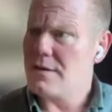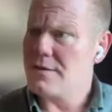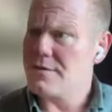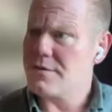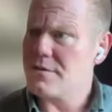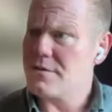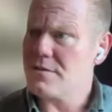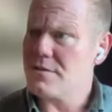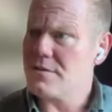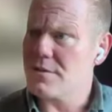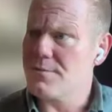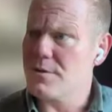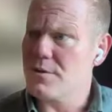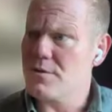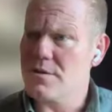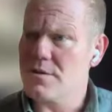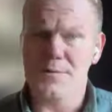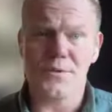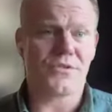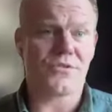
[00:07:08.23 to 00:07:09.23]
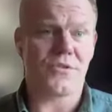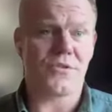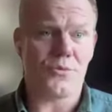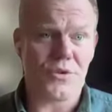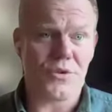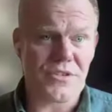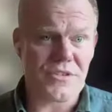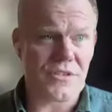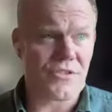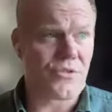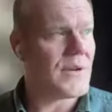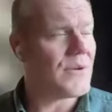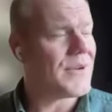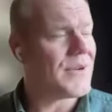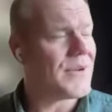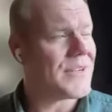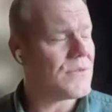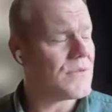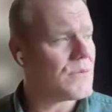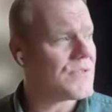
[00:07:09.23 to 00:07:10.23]
And the first operational
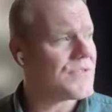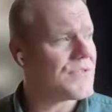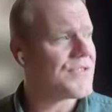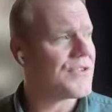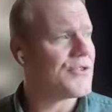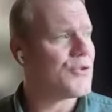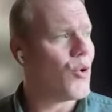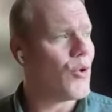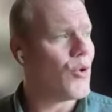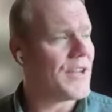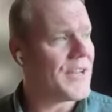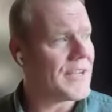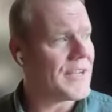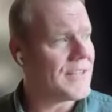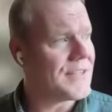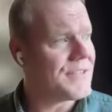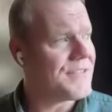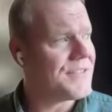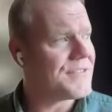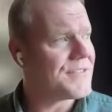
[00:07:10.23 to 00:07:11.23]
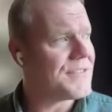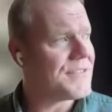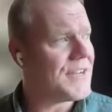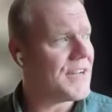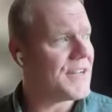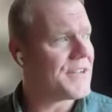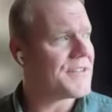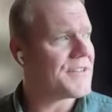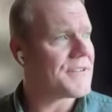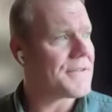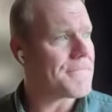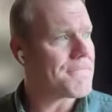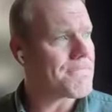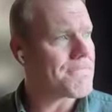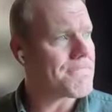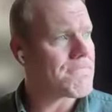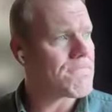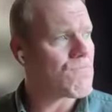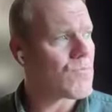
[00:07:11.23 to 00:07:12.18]
tour I went to Northern Ireland, and